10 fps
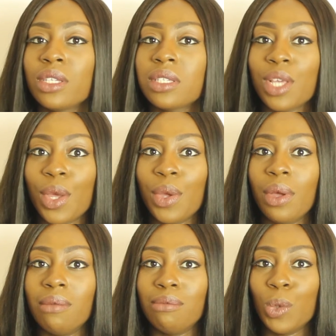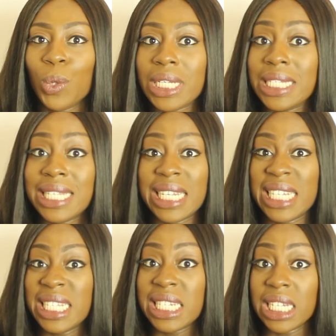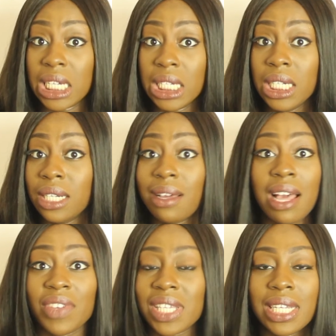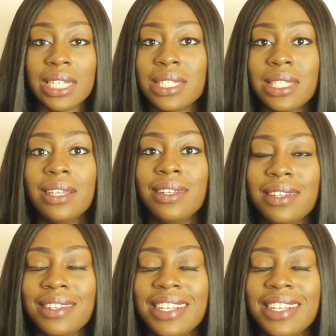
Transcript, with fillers: So Morgan said he's done having kids.